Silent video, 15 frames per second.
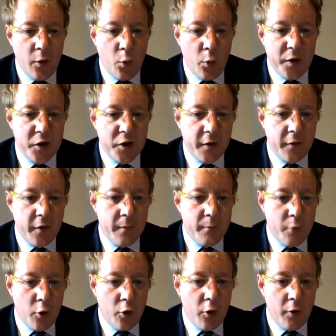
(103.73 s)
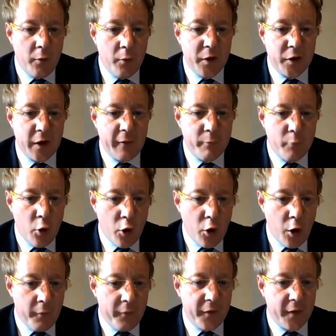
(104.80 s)
we should have done more, we should have more
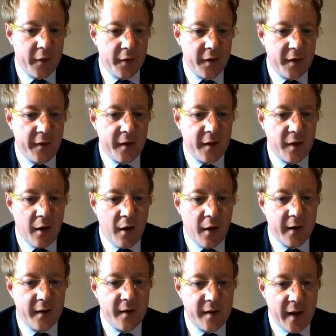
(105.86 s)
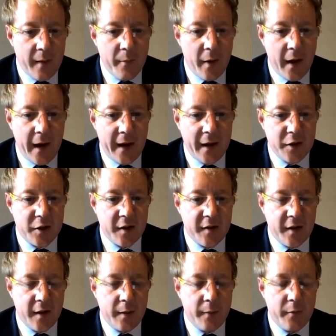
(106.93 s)
confidence in the targets set by NHS
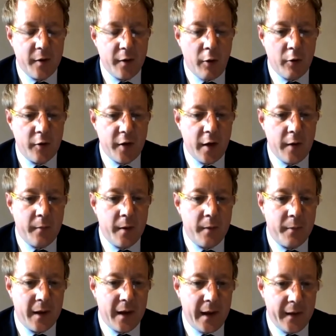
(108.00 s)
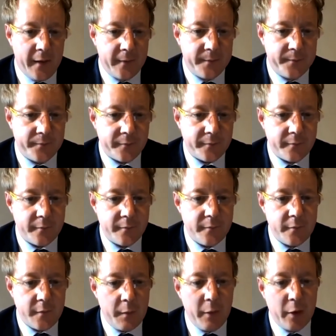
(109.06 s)
England's long-term plan.
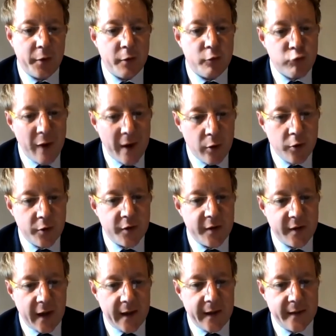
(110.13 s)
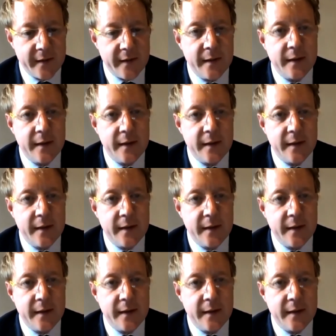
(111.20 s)
Because the record to date